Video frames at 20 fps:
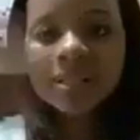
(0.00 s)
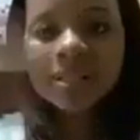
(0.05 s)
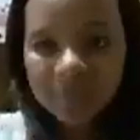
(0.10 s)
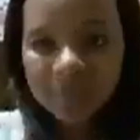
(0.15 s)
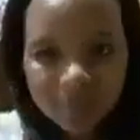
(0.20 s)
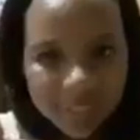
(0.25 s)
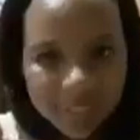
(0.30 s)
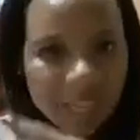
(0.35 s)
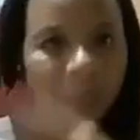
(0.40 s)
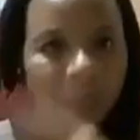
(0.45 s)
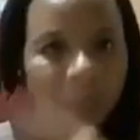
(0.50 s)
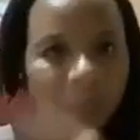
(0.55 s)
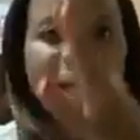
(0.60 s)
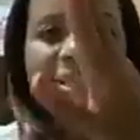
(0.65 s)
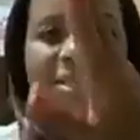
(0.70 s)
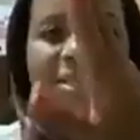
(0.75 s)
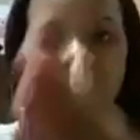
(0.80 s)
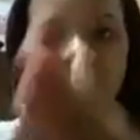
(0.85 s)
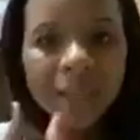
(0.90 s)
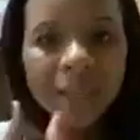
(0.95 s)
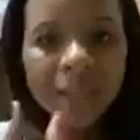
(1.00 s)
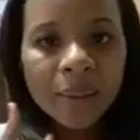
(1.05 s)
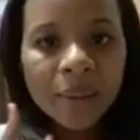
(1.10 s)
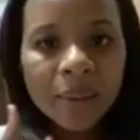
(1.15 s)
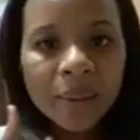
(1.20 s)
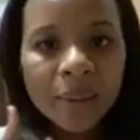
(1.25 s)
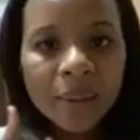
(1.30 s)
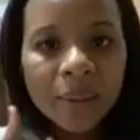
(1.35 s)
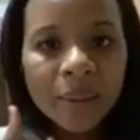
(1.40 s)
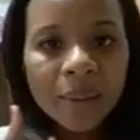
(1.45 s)
step by step, a
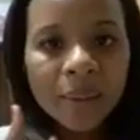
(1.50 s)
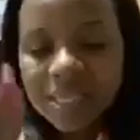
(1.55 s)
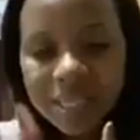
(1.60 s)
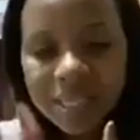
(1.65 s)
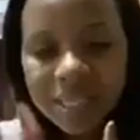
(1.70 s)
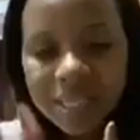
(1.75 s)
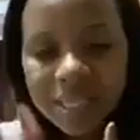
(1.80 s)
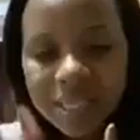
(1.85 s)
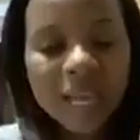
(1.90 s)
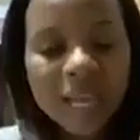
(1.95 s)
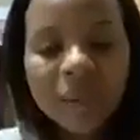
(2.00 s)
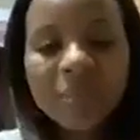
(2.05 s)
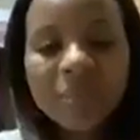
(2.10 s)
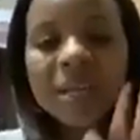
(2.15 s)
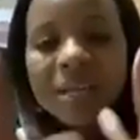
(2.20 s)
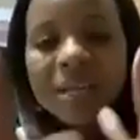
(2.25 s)
day at a time,